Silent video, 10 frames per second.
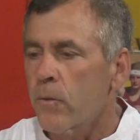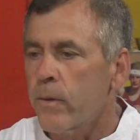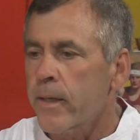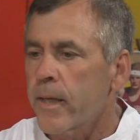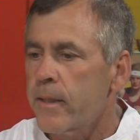
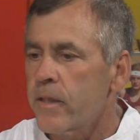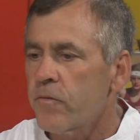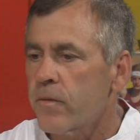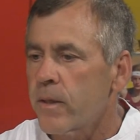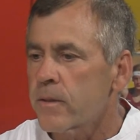Week on
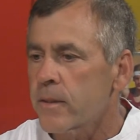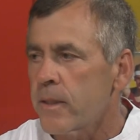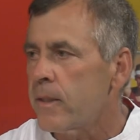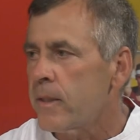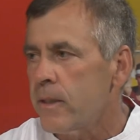defense.
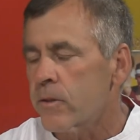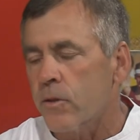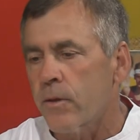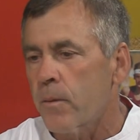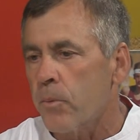He's a
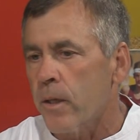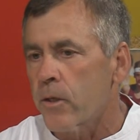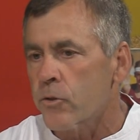great player.